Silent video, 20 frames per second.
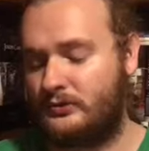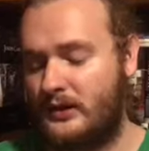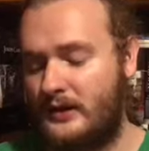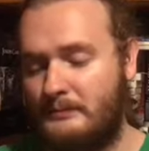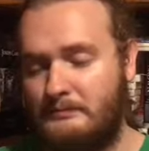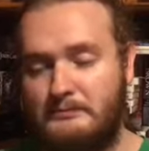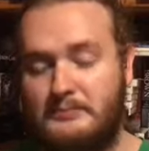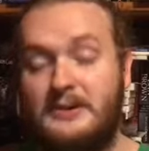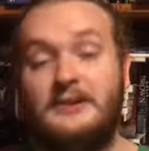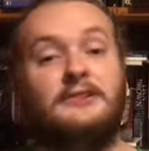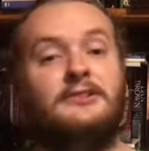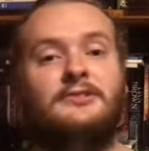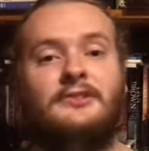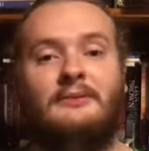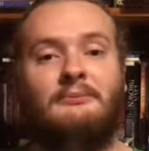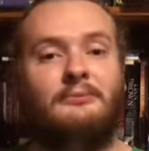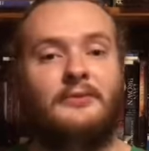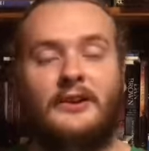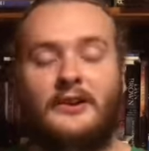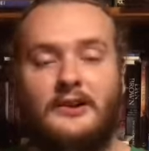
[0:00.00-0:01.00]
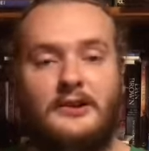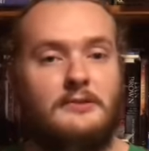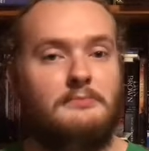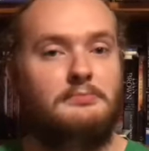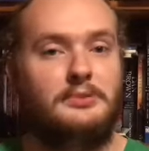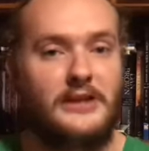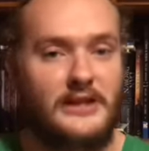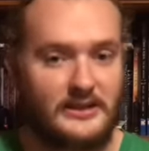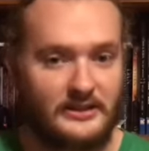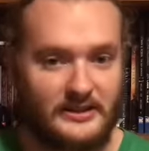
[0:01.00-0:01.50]
and be something
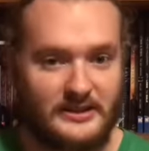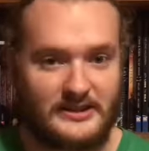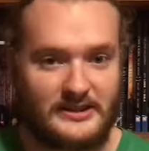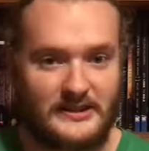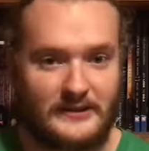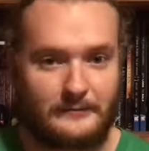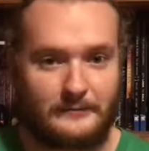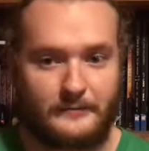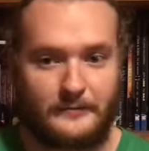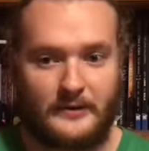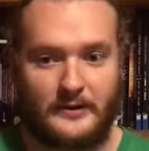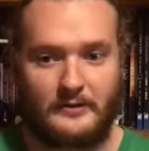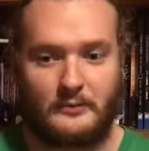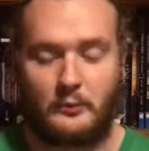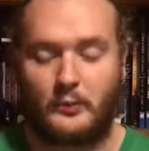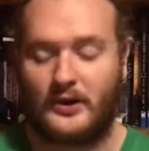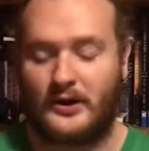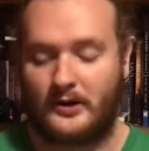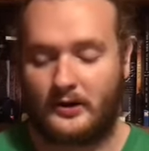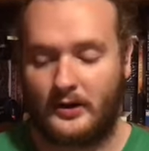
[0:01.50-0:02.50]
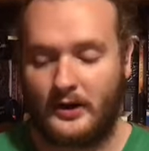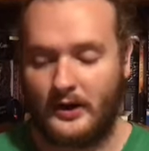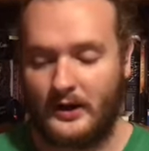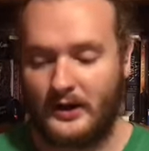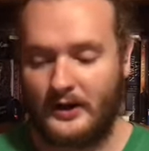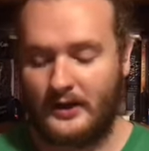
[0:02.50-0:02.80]
completely different where